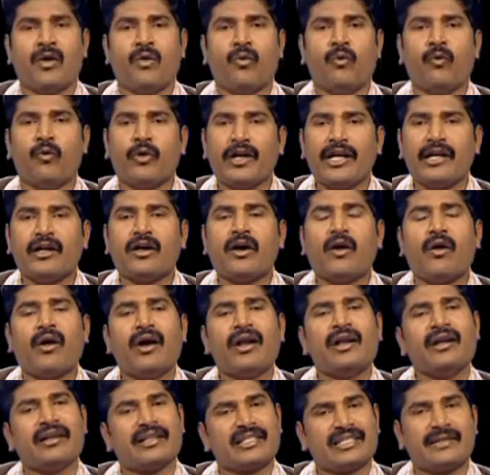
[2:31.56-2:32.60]
we
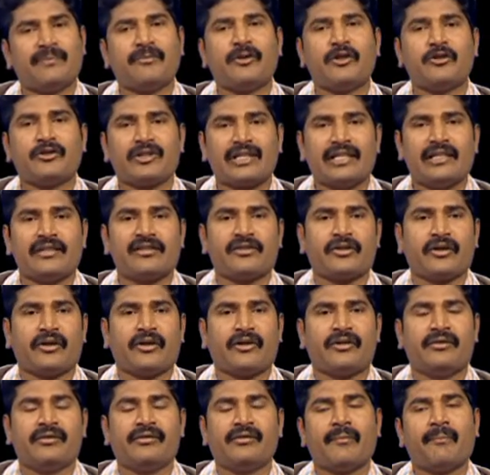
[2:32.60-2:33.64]
call receptive skills
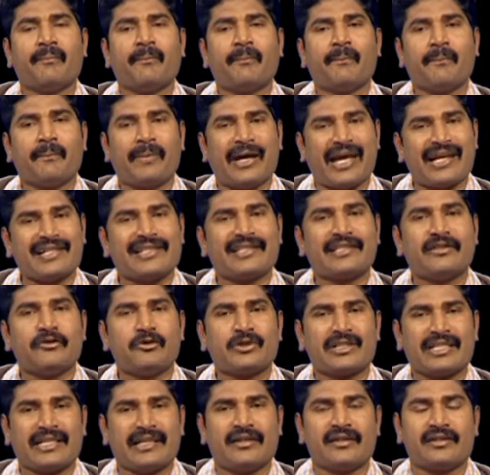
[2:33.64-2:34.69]
are passive
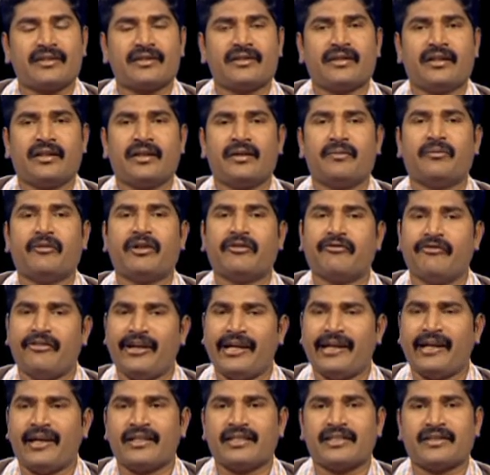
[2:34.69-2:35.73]
skills, but
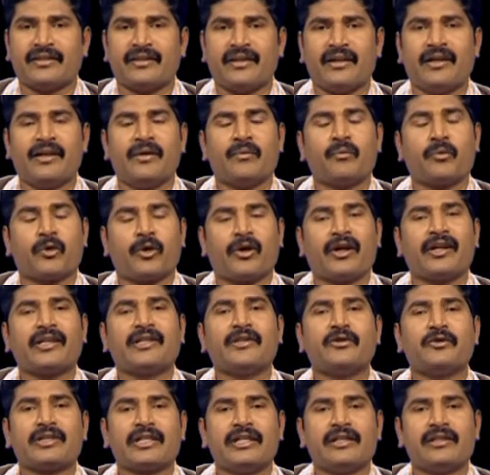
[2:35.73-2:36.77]
whereas
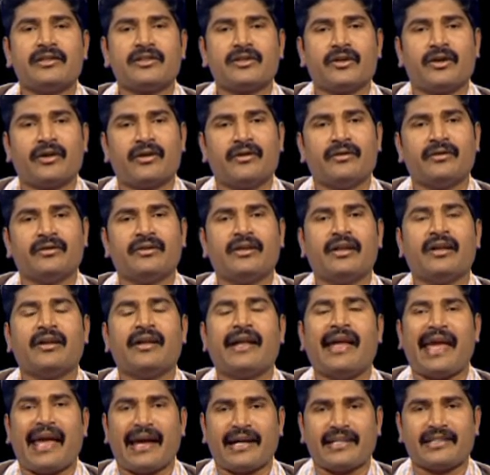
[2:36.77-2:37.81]
productive skills are
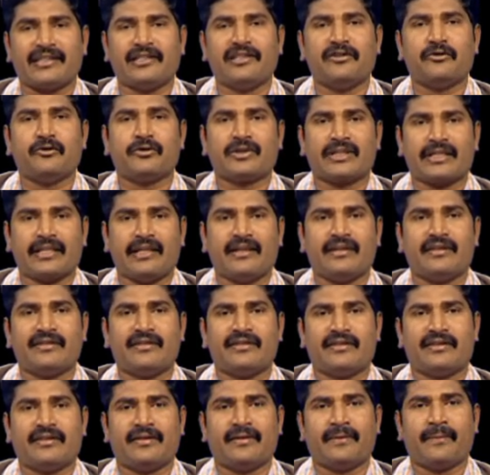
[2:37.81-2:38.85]
active
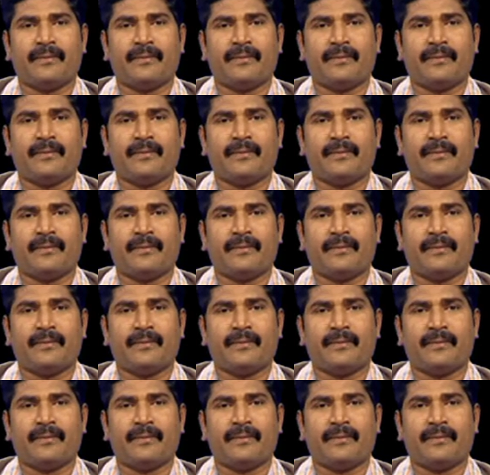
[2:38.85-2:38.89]
skills.